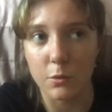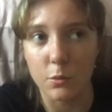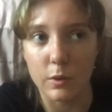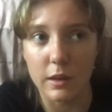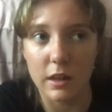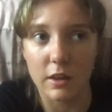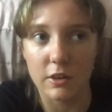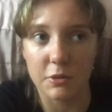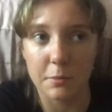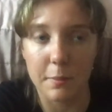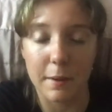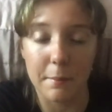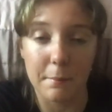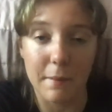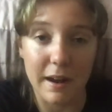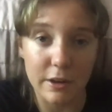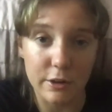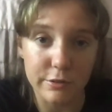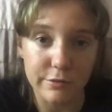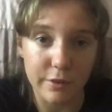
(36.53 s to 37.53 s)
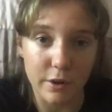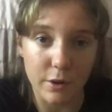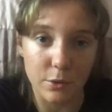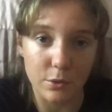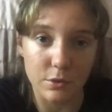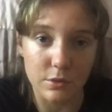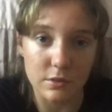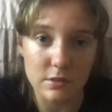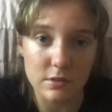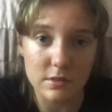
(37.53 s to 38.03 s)
We learnt about
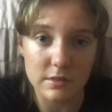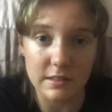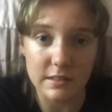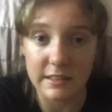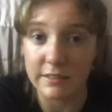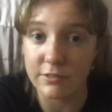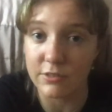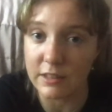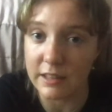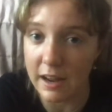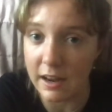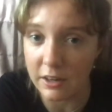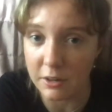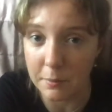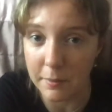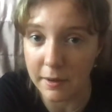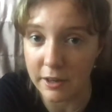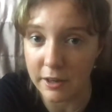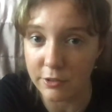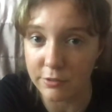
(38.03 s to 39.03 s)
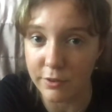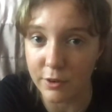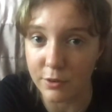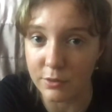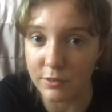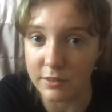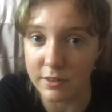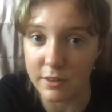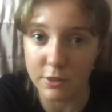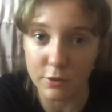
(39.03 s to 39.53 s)
microphones, the different kind of
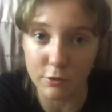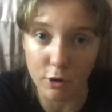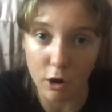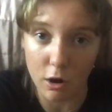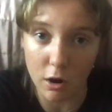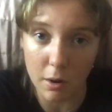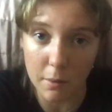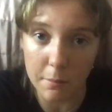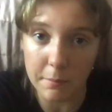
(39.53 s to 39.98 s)
microphones that there are,